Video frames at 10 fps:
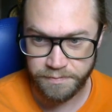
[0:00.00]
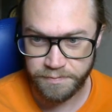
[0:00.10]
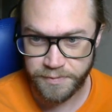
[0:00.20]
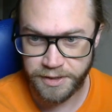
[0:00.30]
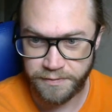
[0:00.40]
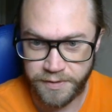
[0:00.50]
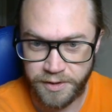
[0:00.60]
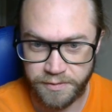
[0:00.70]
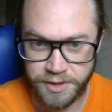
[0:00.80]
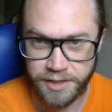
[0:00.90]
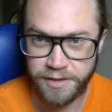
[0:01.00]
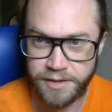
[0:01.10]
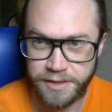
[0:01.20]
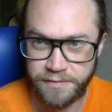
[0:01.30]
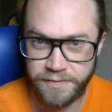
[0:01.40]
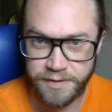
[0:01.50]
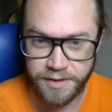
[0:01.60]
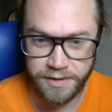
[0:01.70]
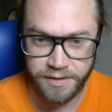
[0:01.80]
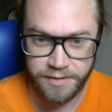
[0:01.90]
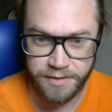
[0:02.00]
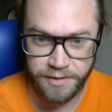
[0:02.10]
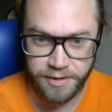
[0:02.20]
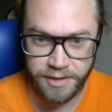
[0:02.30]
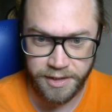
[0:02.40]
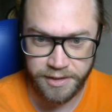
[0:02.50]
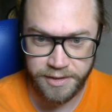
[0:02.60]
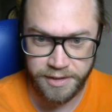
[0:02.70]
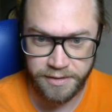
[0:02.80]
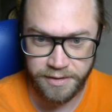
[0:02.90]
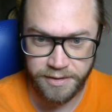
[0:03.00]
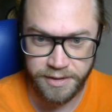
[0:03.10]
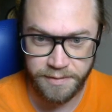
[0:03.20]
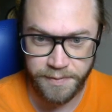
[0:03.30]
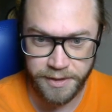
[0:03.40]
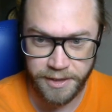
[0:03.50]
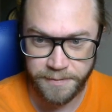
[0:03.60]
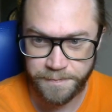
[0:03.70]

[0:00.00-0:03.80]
kind of an alternative to looking at it in the debugger.